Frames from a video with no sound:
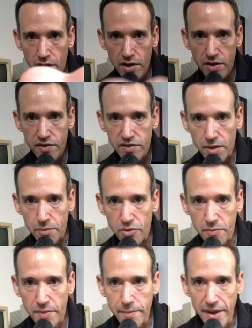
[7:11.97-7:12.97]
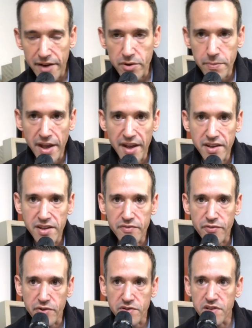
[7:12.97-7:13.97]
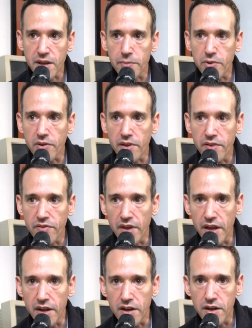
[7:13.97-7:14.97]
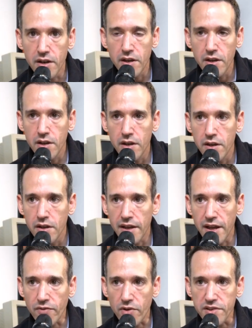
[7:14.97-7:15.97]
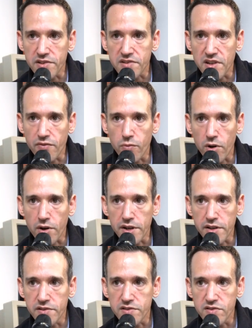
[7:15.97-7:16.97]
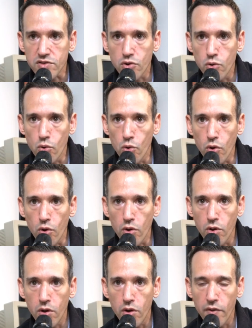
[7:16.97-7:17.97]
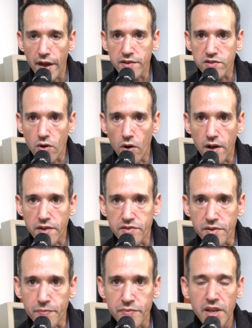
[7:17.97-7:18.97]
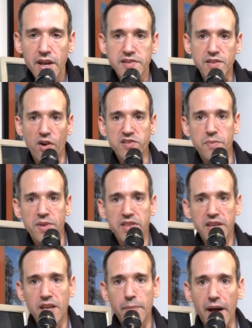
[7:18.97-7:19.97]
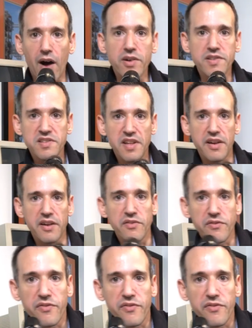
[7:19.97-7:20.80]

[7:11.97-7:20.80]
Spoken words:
So I can plug my battery pack in, for example, and then have all this stuff working. This is cool. That is awesome. Because I've also been thinking about, instead of,